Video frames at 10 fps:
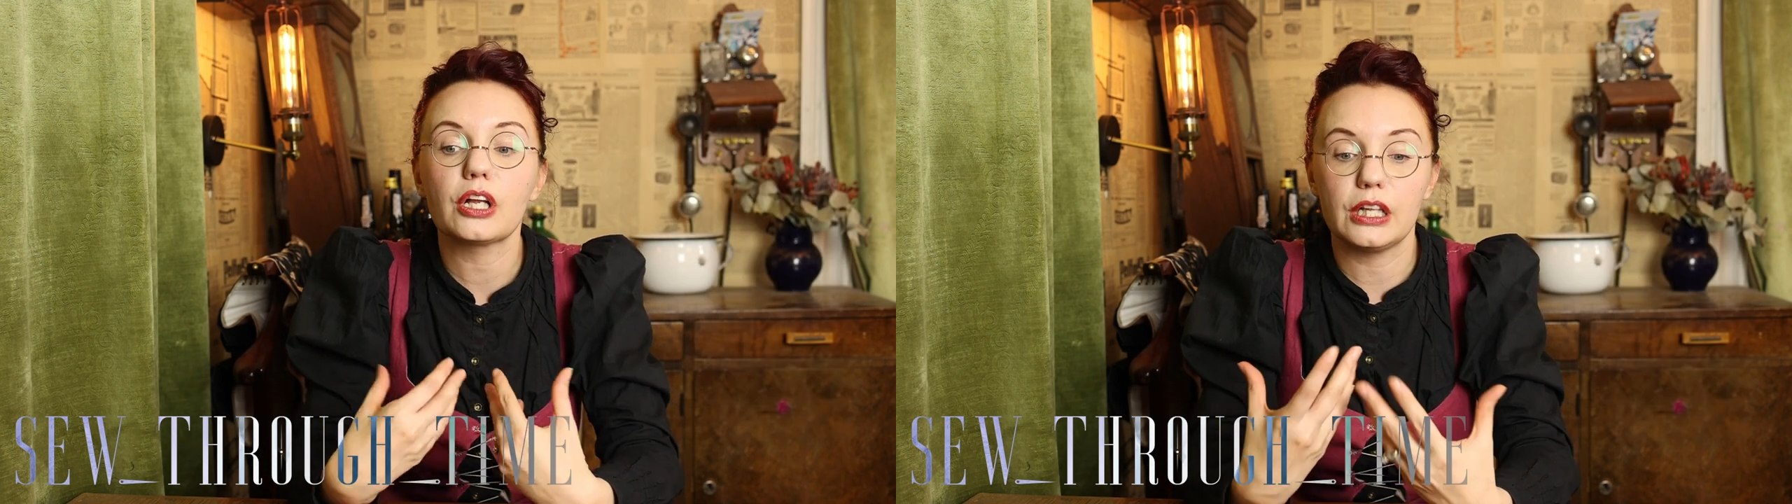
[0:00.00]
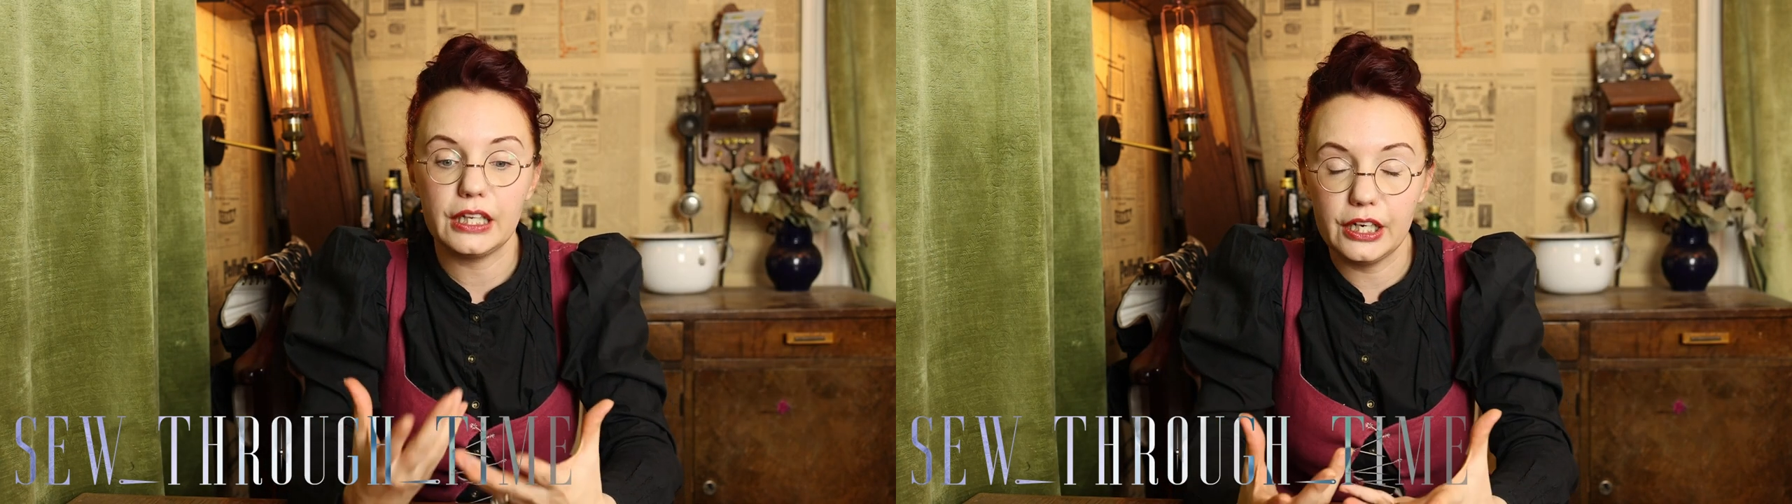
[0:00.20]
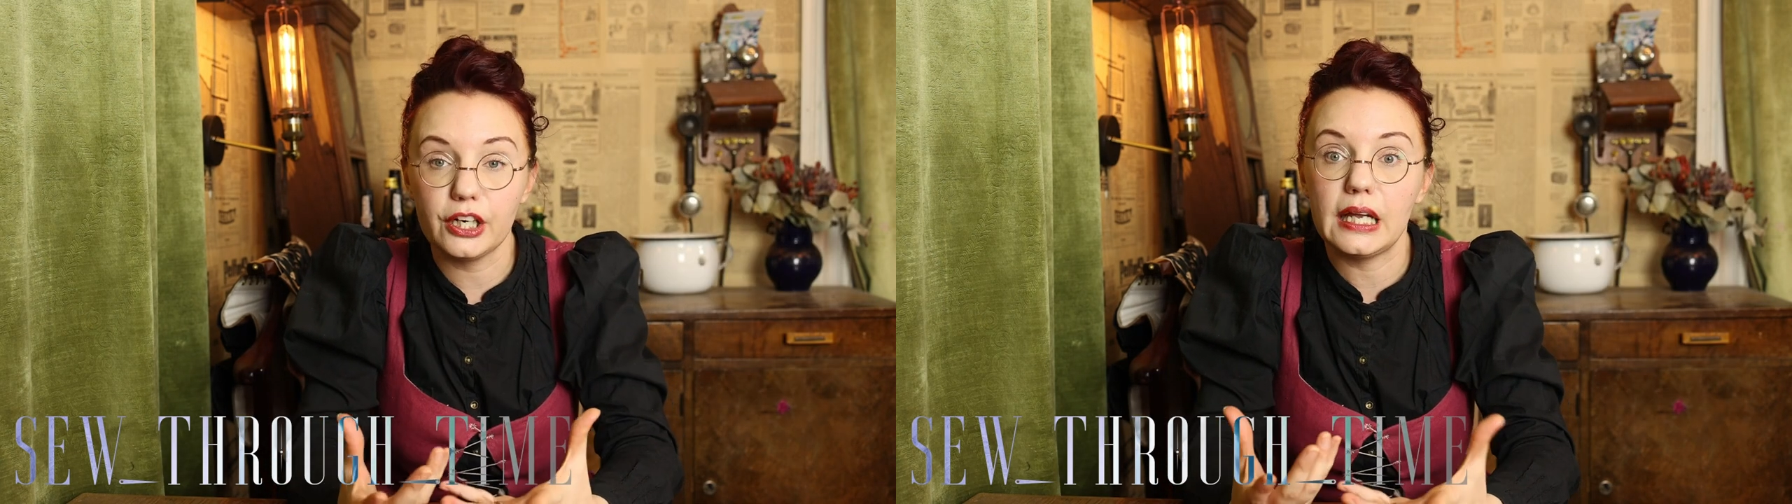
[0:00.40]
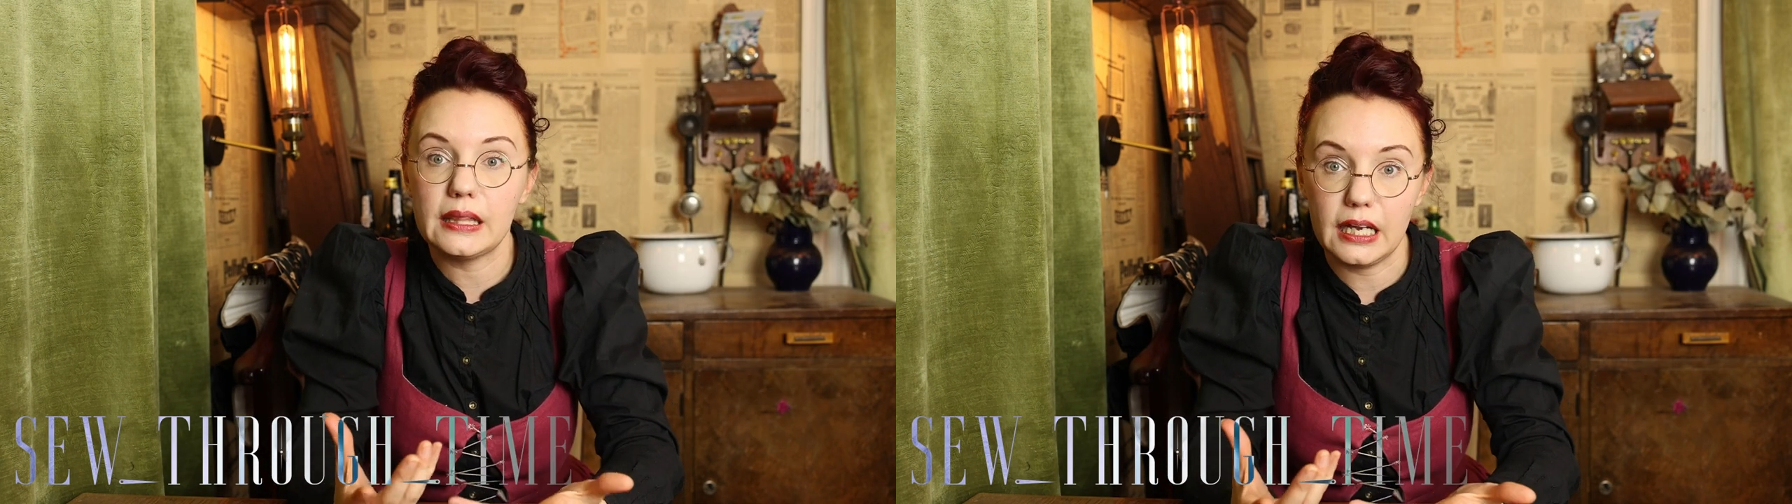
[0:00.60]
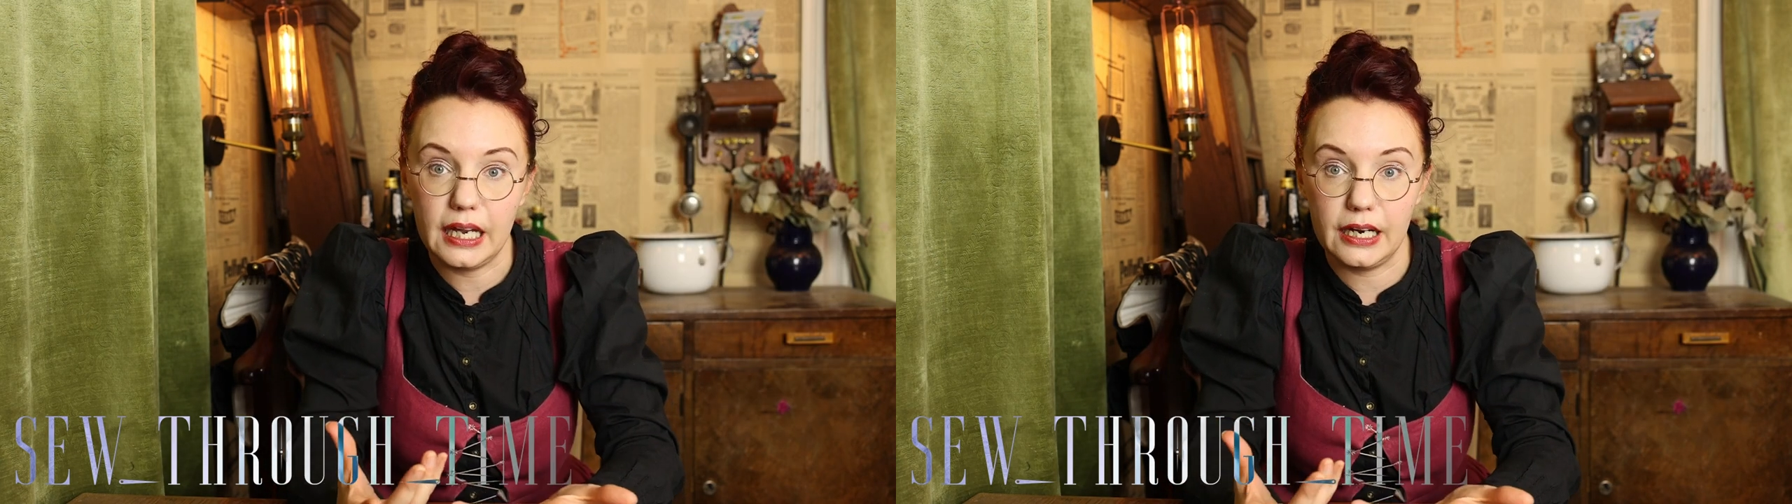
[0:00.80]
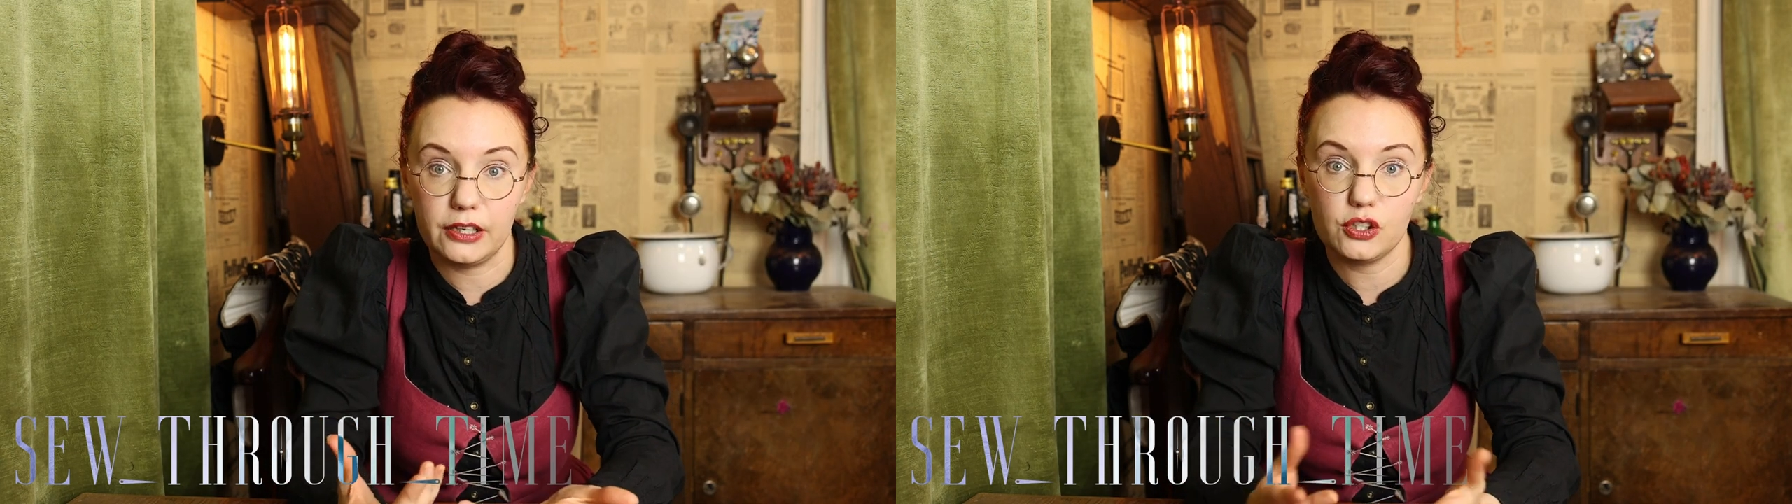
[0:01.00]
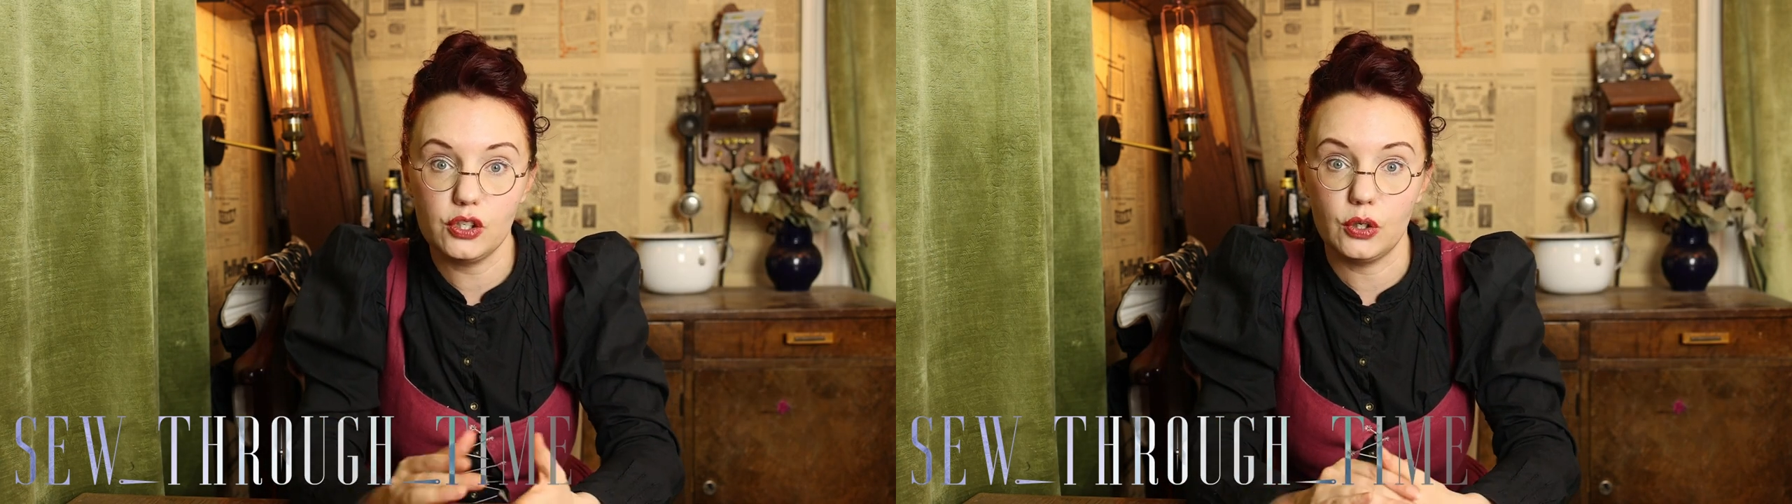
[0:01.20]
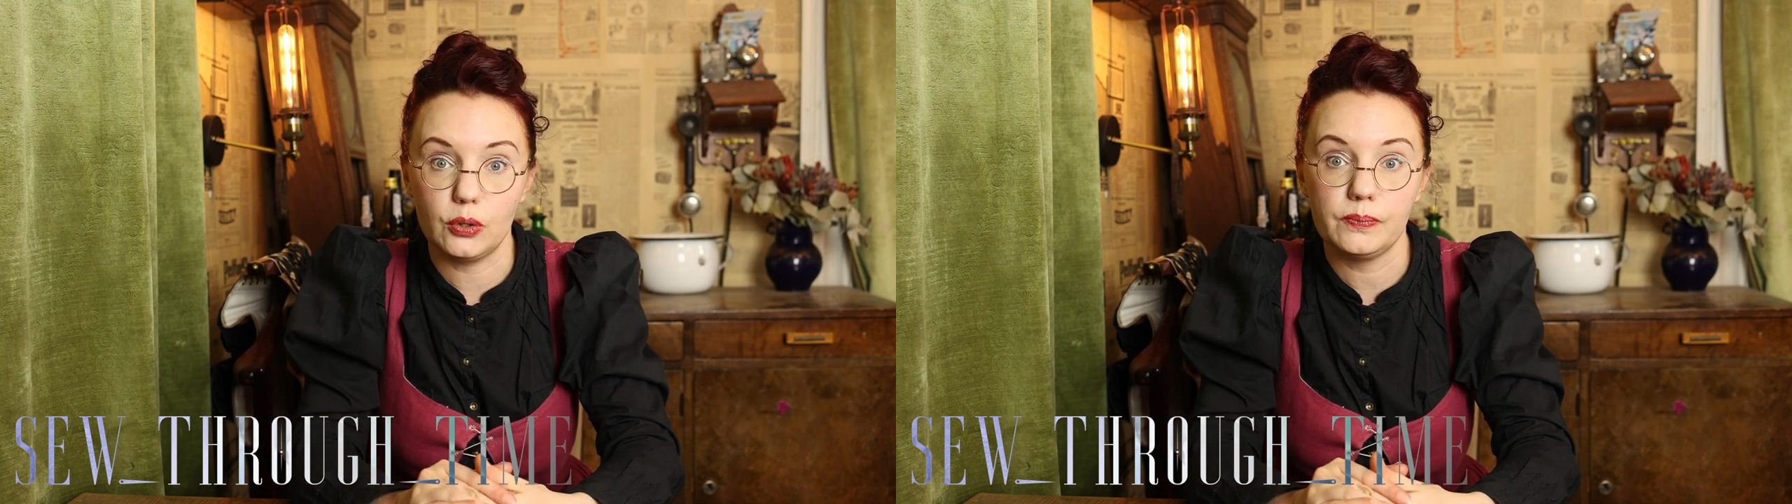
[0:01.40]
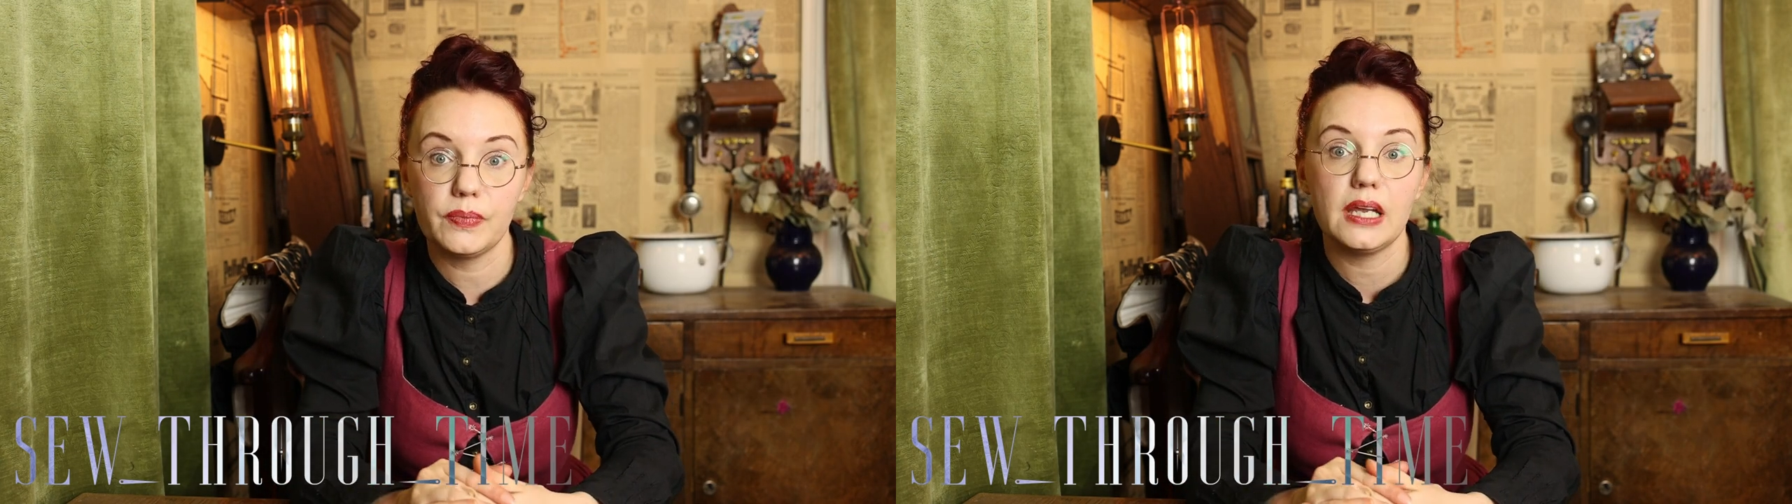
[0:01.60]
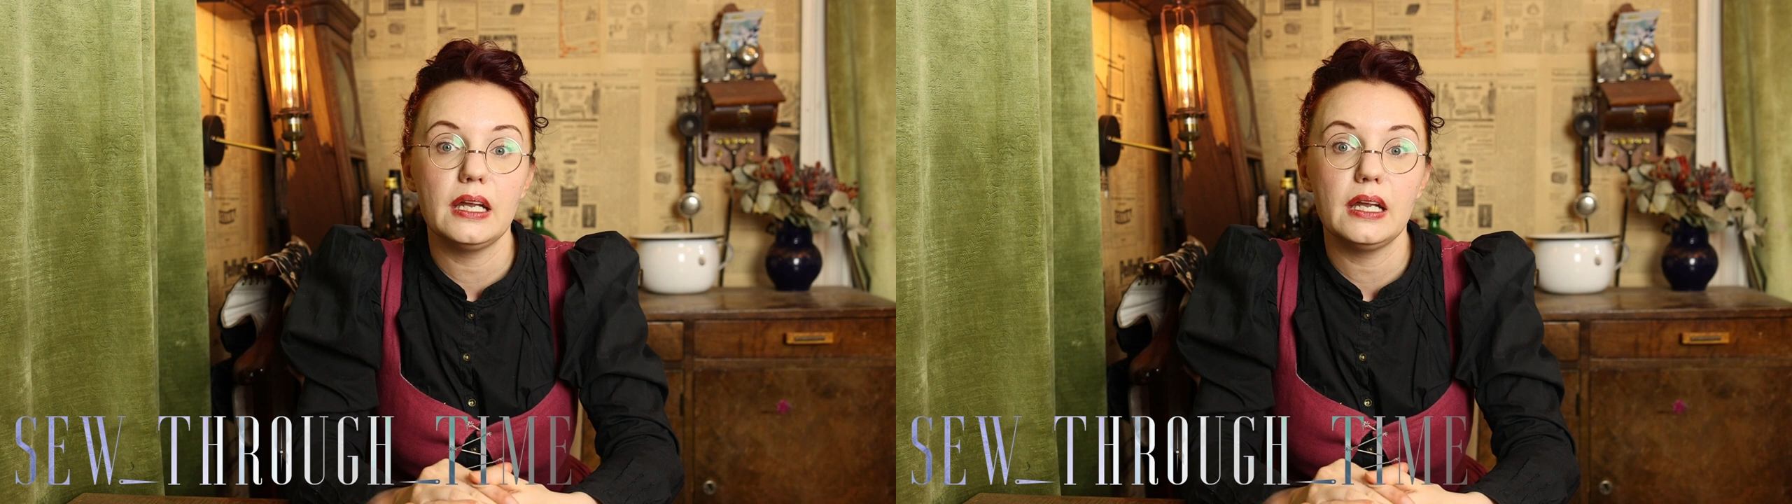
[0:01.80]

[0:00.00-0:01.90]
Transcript: clear in the hair too.